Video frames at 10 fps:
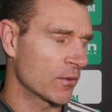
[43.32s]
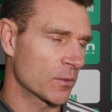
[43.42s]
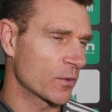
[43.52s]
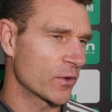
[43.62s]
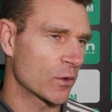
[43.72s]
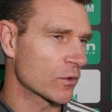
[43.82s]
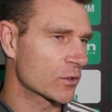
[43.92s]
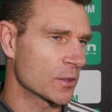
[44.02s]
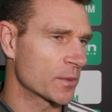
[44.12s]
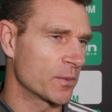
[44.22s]
we felt
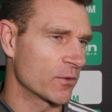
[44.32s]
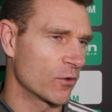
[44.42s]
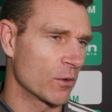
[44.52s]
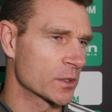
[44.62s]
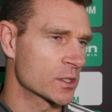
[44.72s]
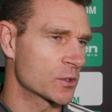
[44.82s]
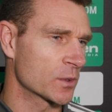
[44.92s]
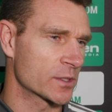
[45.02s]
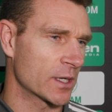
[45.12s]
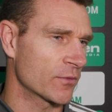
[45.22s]
some of the performances were
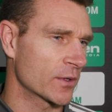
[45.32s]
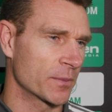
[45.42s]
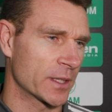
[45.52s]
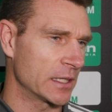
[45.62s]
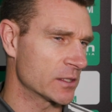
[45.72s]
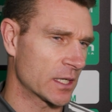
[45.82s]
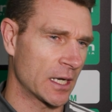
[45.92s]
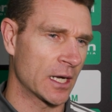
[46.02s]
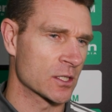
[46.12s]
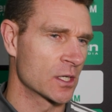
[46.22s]
terrific. Mackenzie
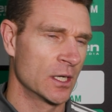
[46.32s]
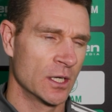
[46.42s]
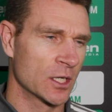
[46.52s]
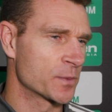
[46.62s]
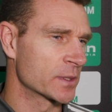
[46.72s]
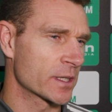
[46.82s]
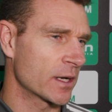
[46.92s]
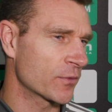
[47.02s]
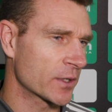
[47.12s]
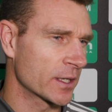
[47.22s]
Carse has been
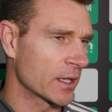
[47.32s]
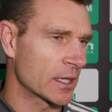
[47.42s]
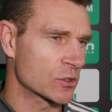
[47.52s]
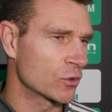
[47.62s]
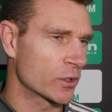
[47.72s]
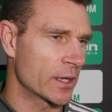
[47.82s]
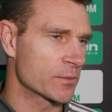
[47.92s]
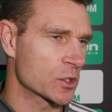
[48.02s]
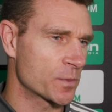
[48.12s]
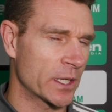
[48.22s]
terrific in the last two
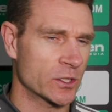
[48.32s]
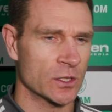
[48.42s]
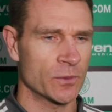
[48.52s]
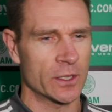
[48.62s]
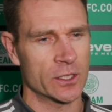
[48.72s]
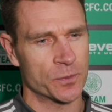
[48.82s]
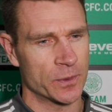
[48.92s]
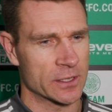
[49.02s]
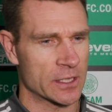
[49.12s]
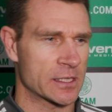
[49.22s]
games, especially whether he's
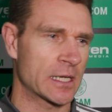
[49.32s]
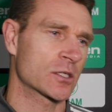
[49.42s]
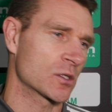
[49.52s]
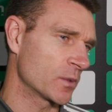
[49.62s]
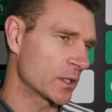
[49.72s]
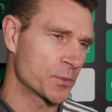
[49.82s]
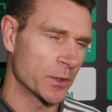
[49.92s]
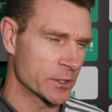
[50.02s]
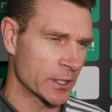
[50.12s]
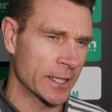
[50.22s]
playing as a six or whether he's
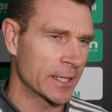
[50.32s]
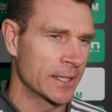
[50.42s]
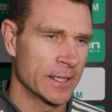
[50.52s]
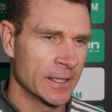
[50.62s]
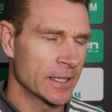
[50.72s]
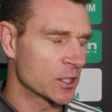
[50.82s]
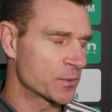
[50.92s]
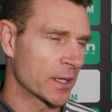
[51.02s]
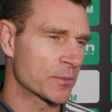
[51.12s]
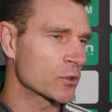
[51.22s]
playing as an eight. He's
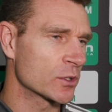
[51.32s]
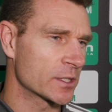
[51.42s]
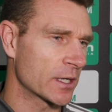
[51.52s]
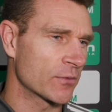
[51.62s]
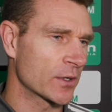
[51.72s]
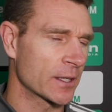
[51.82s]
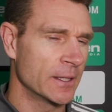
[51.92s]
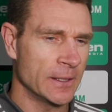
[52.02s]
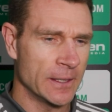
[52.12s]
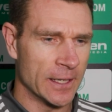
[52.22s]
been absolutely terrific.
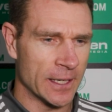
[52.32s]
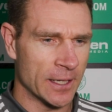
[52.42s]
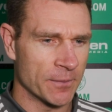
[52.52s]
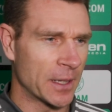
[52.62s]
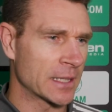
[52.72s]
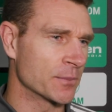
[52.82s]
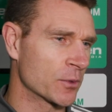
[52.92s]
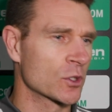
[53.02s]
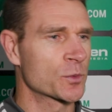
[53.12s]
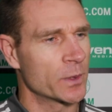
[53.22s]
Adam
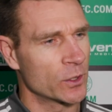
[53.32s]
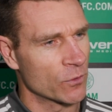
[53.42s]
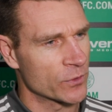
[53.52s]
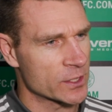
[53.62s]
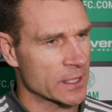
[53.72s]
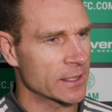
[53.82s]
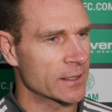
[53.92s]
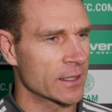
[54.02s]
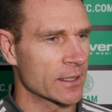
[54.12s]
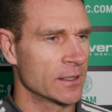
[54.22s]
Brooks playing off the side
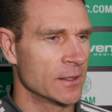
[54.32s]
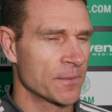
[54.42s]
there